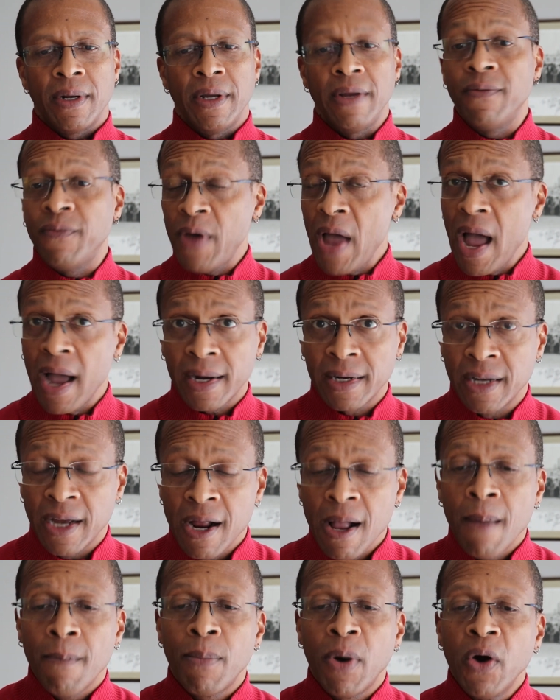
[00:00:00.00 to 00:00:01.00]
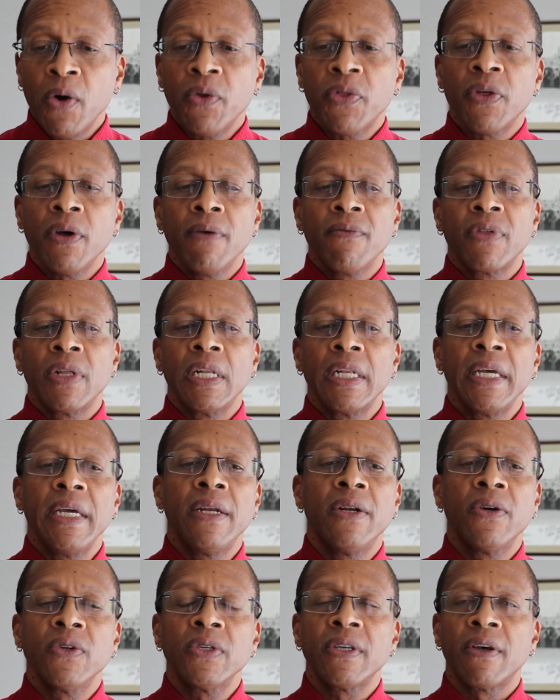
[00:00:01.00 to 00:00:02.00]
In fact, both of the
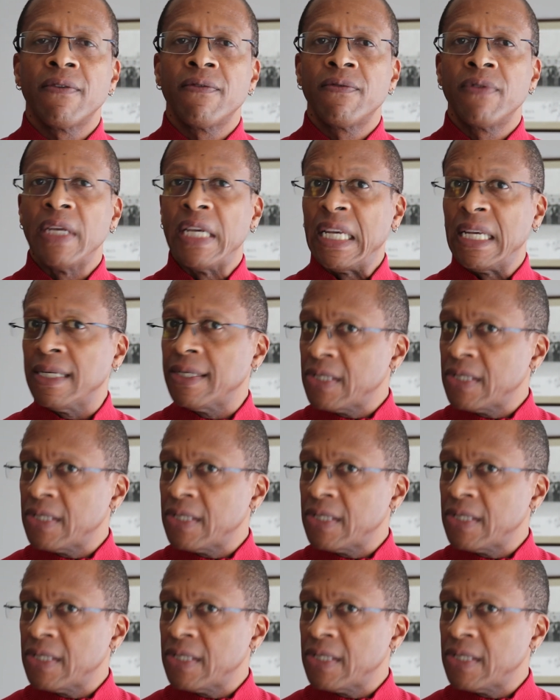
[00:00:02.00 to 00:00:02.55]
leaders of the